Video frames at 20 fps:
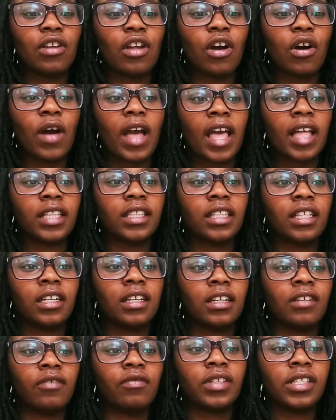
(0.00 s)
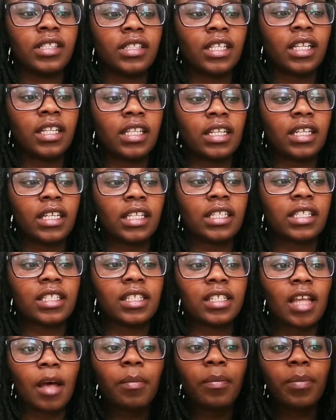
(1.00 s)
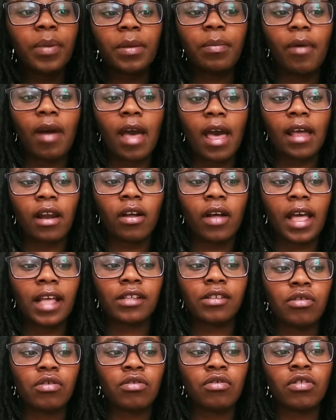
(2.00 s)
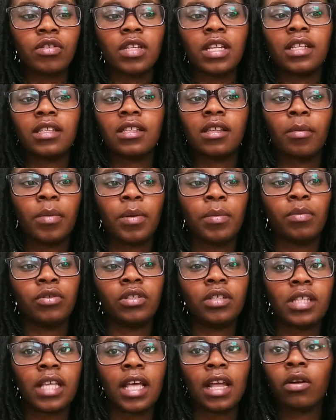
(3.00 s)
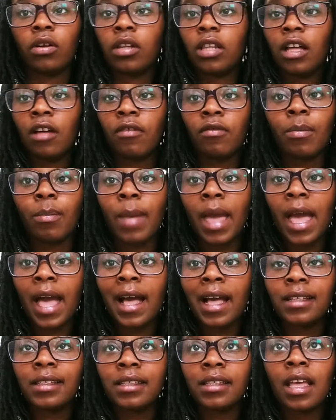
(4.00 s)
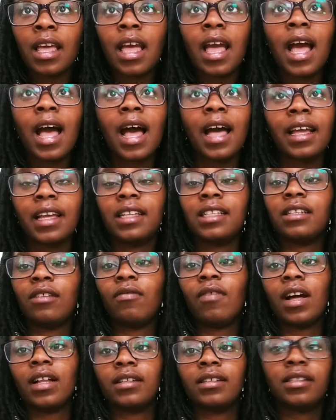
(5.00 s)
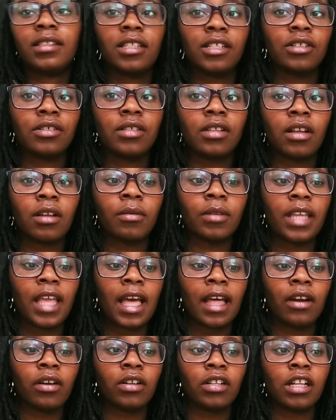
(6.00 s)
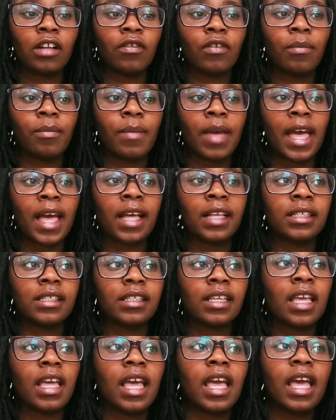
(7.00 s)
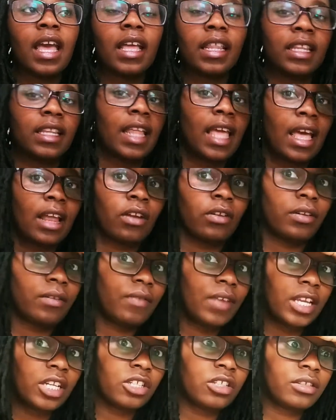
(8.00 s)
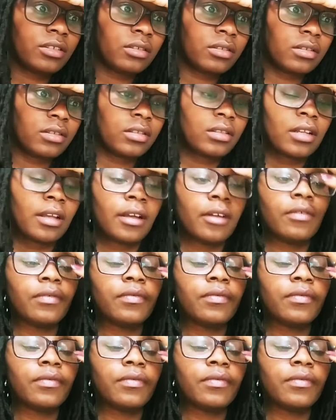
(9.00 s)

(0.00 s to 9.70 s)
at the facility, some people had on hazard suits, and some people just had on glove and mask. I guess the volunteers only had on glove and mask, and then they had on the face shields and stuff.